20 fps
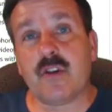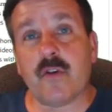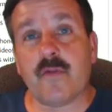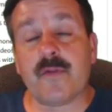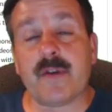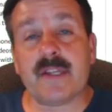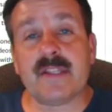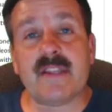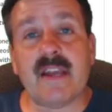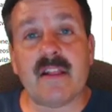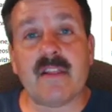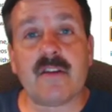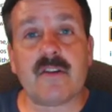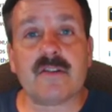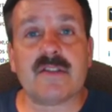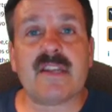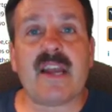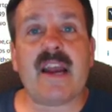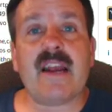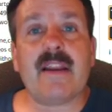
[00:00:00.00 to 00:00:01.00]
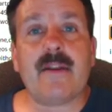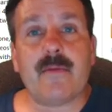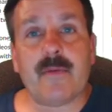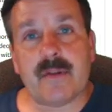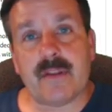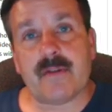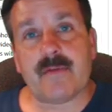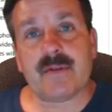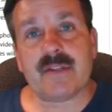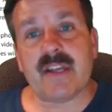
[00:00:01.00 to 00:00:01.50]
Don't forget that little tiny
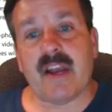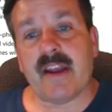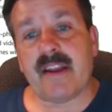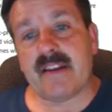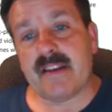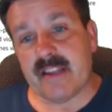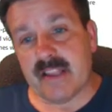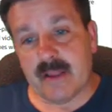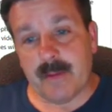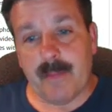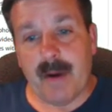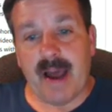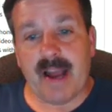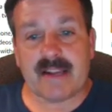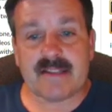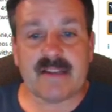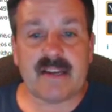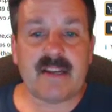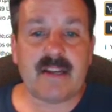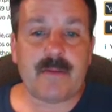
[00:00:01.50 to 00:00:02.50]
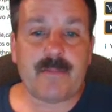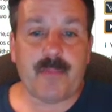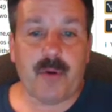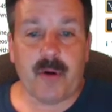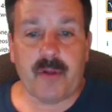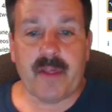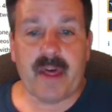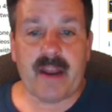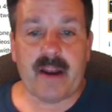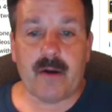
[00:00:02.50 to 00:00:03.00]
one that was hiding in the box. I did
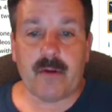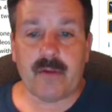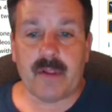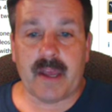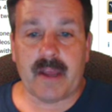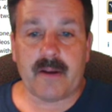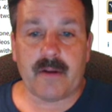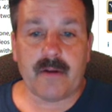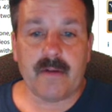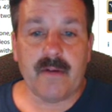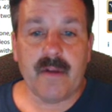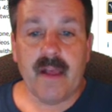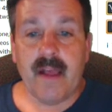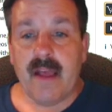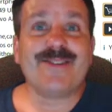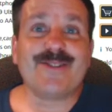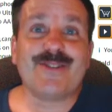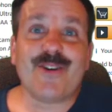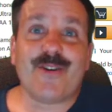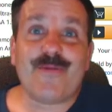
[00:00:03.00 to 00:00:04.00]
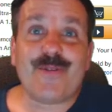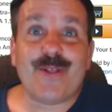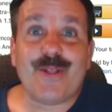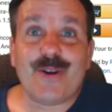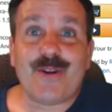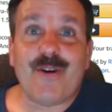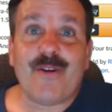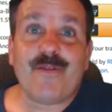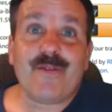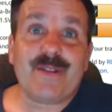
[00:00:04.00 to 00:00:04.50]
pull that out later. So if we
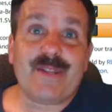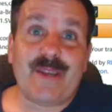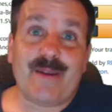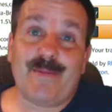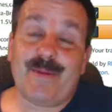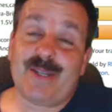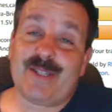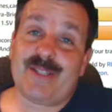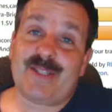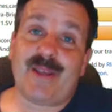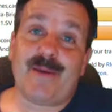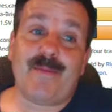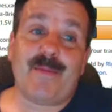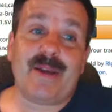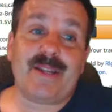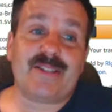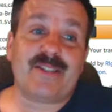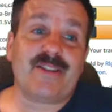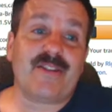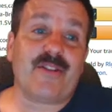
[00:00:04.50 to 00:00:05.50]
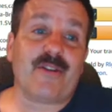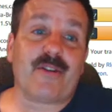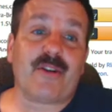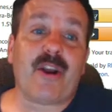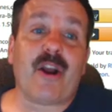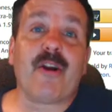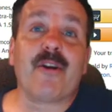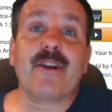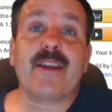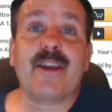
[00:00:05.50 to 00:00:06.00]
look over at the images, they mentioned their
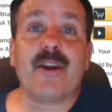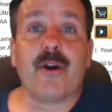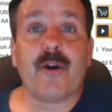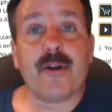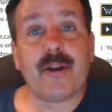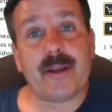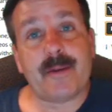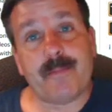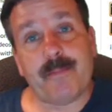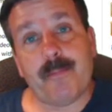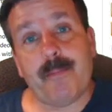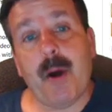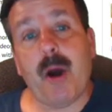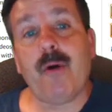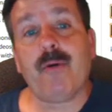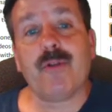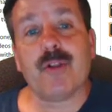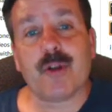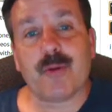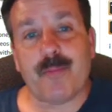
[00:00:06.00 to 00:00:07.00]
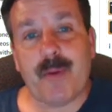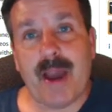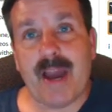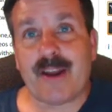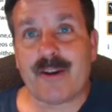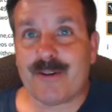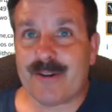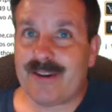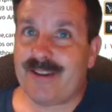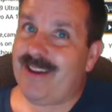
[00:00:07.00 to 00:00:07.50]
cardioid polar
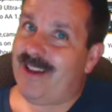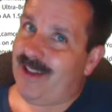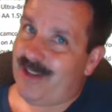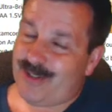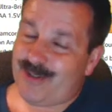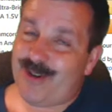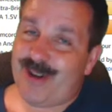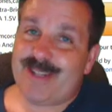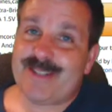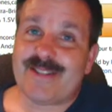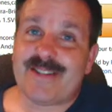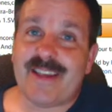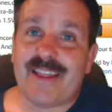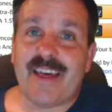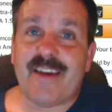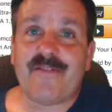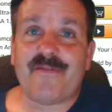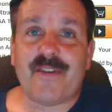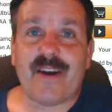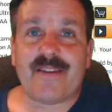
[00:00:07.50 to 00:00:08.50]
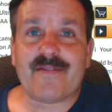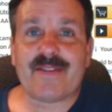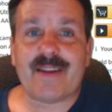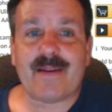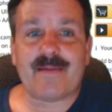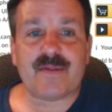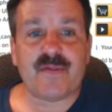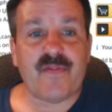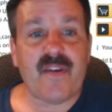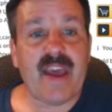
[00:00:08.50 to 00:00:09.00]
pattern. Try and say that five
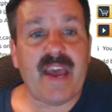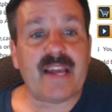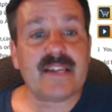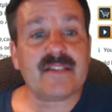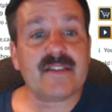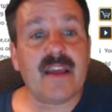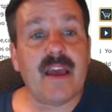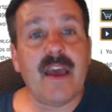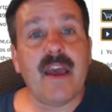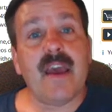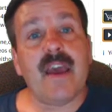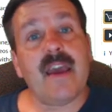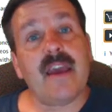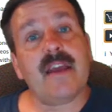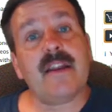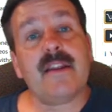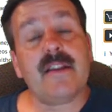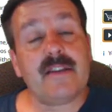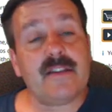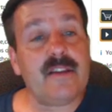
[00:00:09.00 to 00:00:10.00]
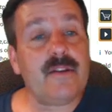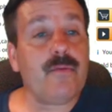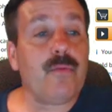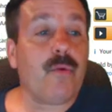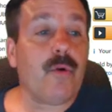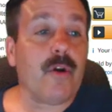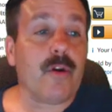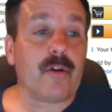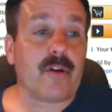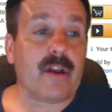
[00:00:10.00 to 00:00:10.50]
times fast. And it
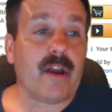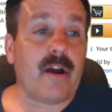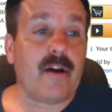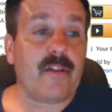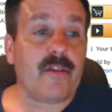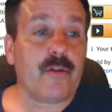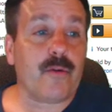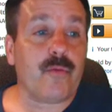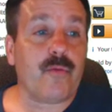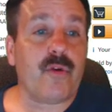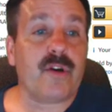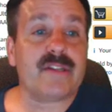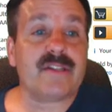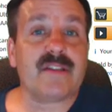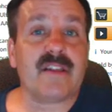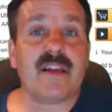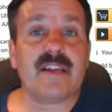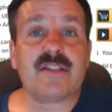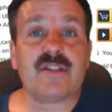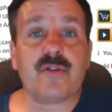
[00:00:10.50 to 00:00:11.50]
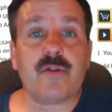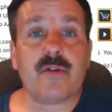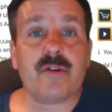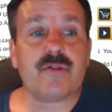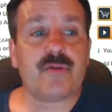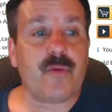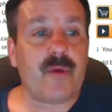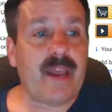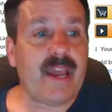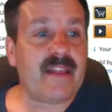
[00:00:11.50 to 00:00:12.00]
did work. Uh, there was less
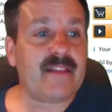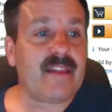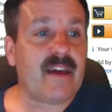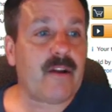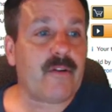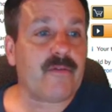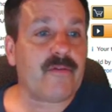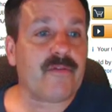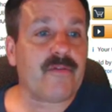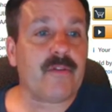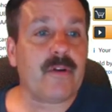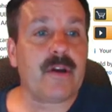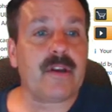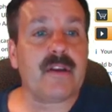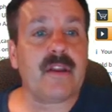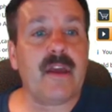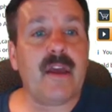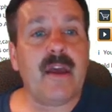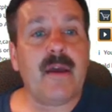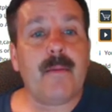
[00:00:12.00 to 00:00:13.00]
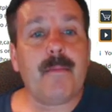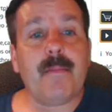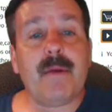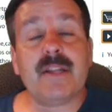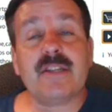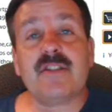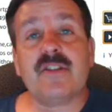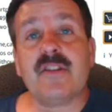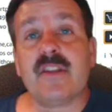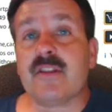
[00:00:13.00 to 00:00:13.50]
noise when we had that out in front.
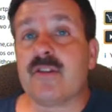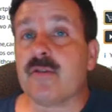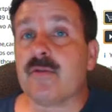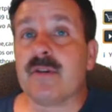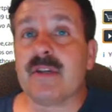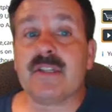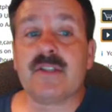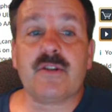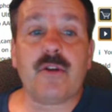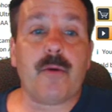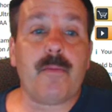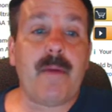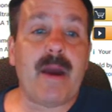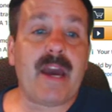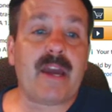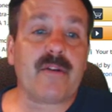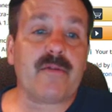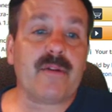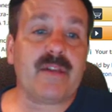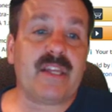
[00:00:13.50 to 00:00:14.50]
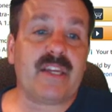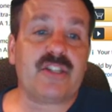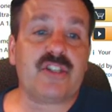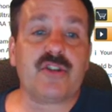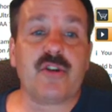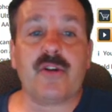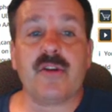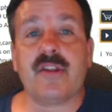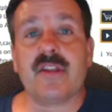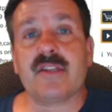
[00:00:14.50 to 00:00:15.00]
Mention that there is no battery. They
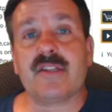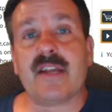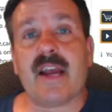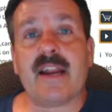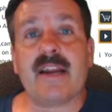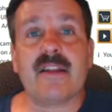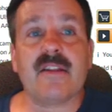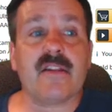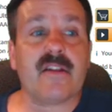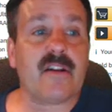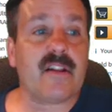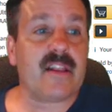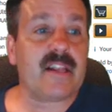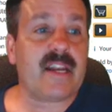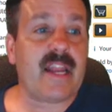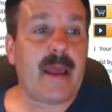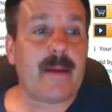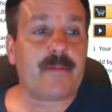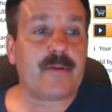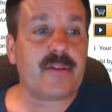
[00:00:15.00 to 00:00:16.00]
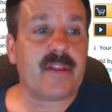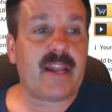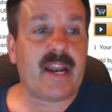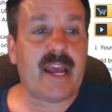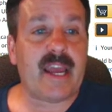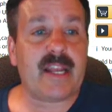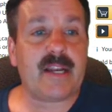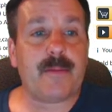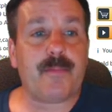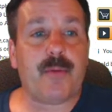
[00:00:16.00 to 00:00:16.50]
show you the tiny little adapter
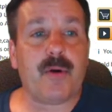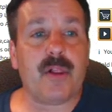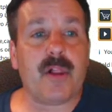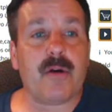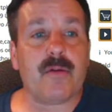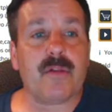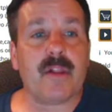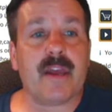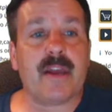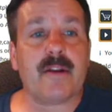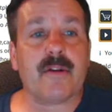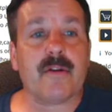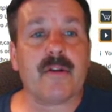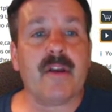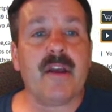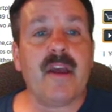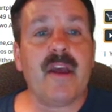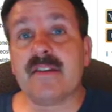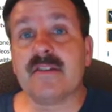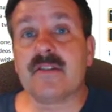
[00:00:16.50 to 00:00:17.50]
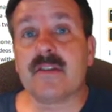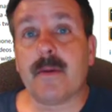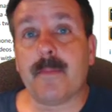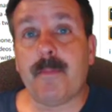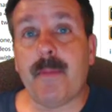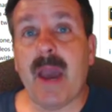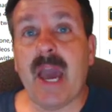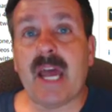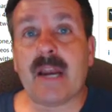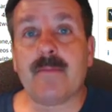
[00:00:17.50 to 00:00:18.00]
that I had to pull out later. It is
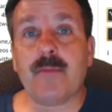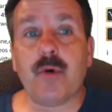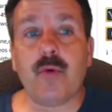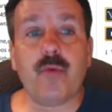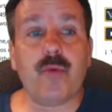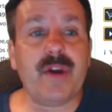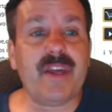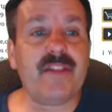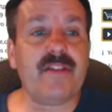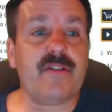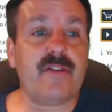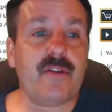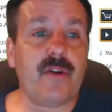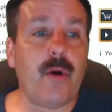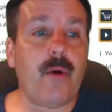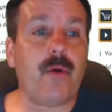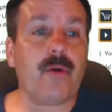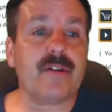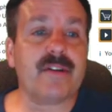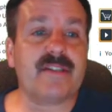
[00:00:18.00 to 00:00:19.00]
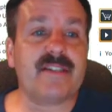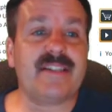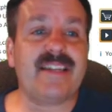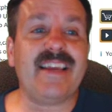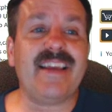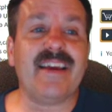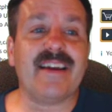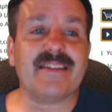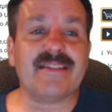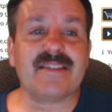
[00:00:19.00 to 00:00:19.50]
compatible with your
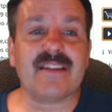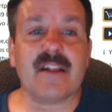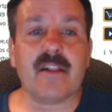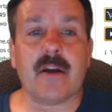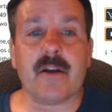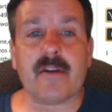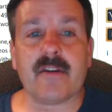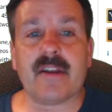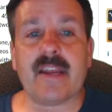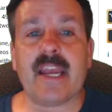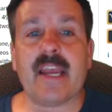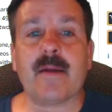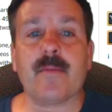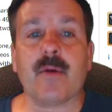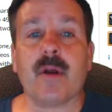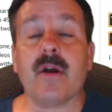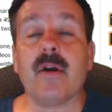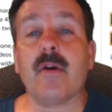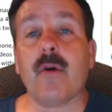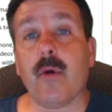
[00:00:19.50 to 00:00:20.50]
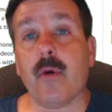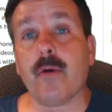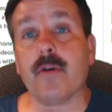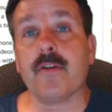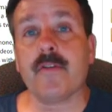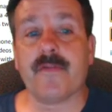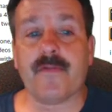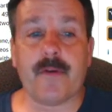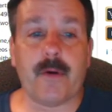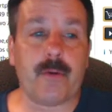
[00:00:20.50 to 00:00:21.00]
DSLR camera
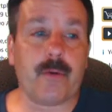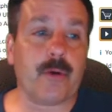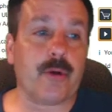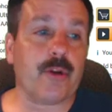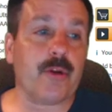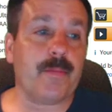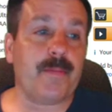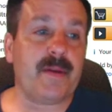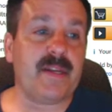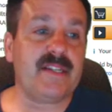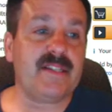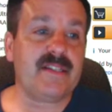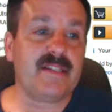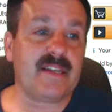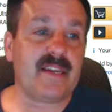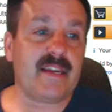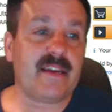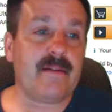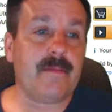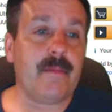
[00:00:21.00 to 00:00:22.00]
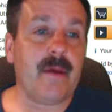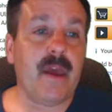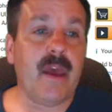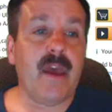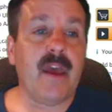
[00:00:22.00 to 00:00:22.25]
or your phone or your PC.